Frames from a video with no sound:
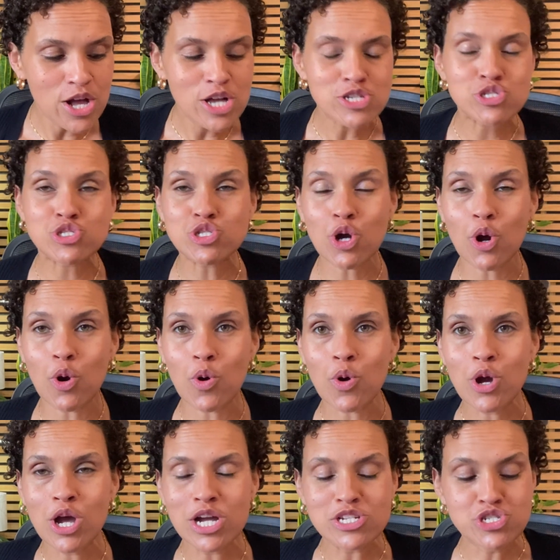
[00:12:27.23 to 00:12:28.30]
So
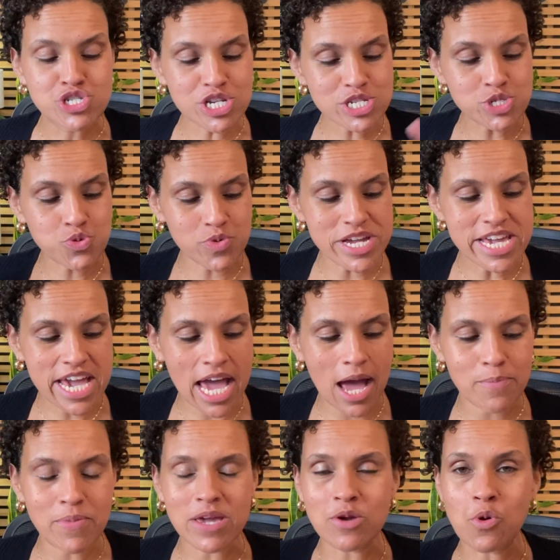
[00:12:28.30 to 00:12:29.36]
just
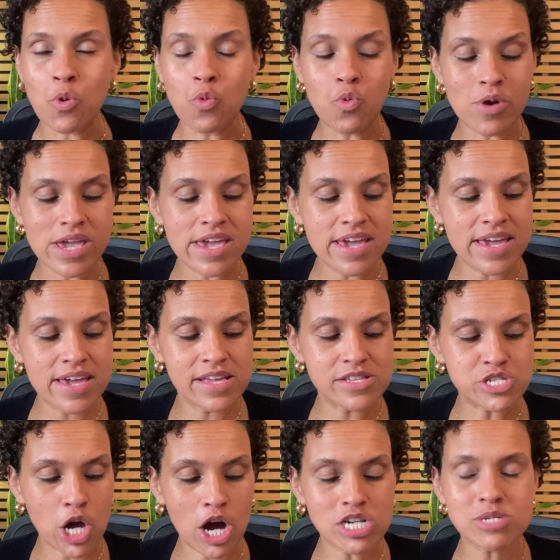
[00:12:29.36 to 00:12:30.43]
recapping, we
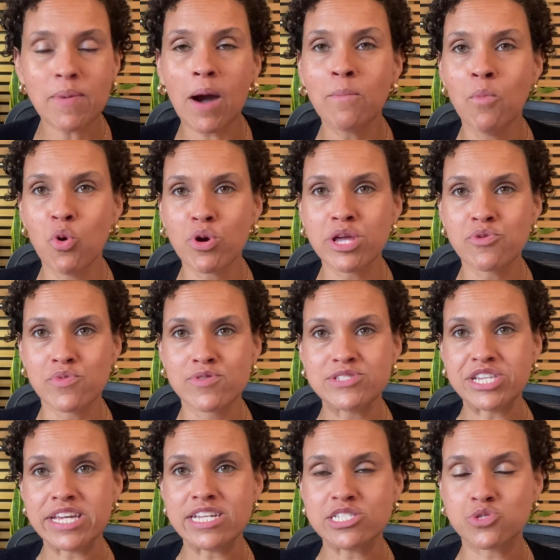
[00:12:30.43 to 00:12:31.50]
talked about morning
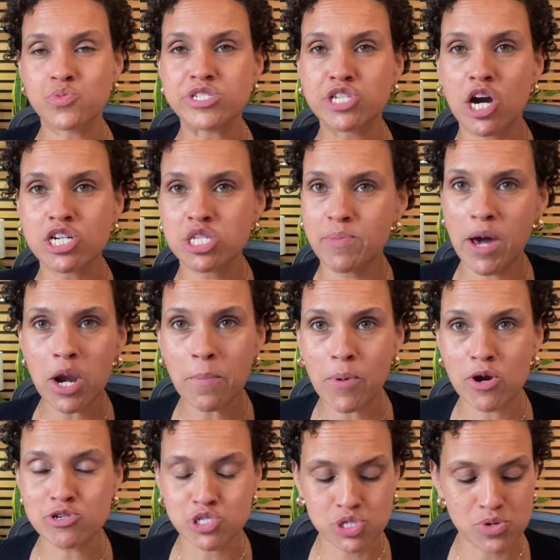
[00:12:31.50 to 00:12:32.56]
routines. We talked about a
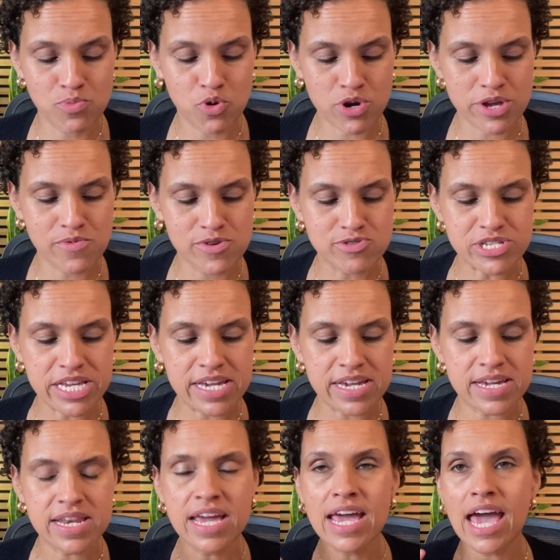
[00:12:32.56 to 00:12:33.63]
personal morning
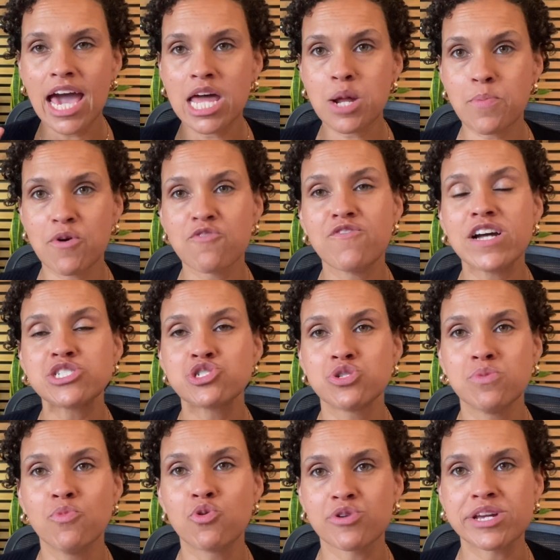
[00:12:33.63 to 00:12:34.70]
routine and a professional
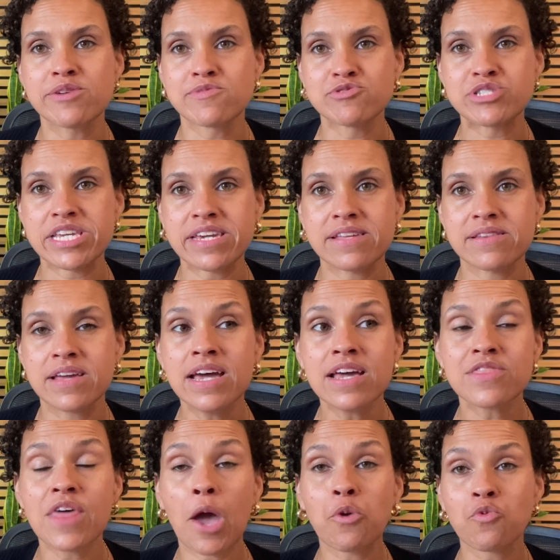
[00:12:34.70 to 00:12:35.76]
morning routine
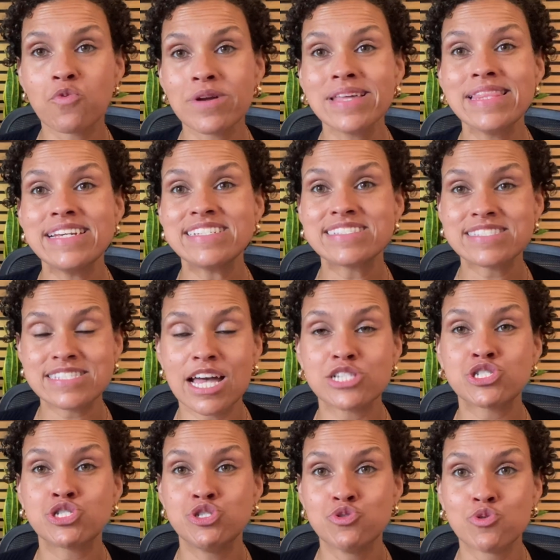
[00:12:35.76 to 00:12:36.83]
that really
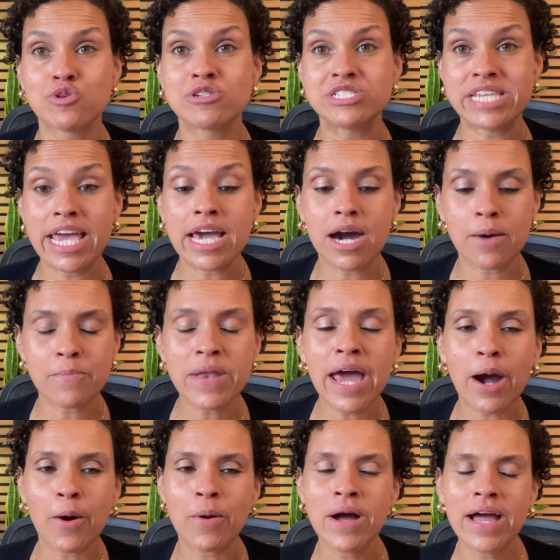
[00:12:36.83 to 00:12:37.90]
sets your day up.
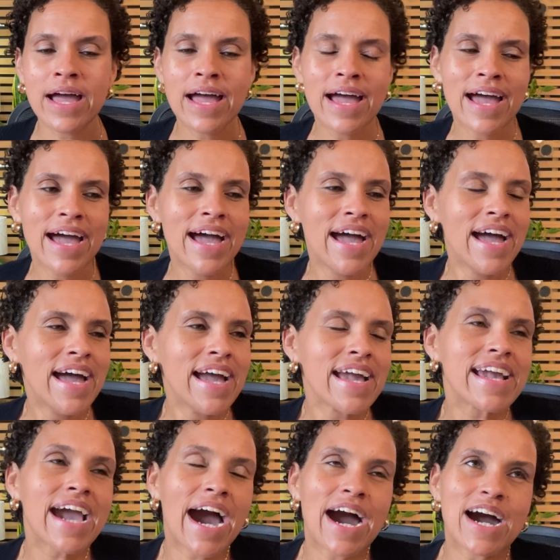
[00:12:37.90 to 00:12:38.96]
Now,
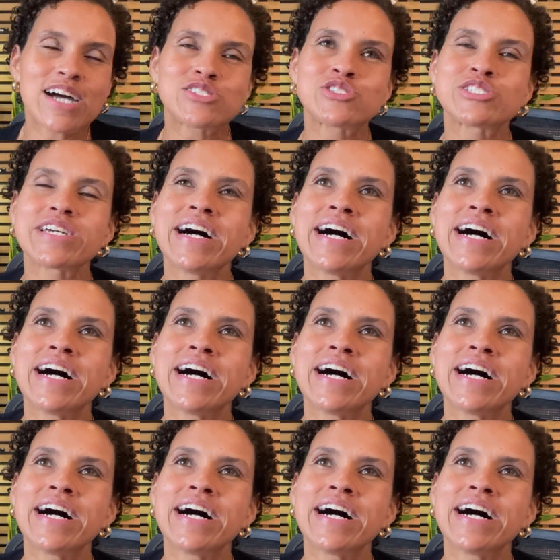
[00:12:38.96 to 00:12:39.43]
gosh,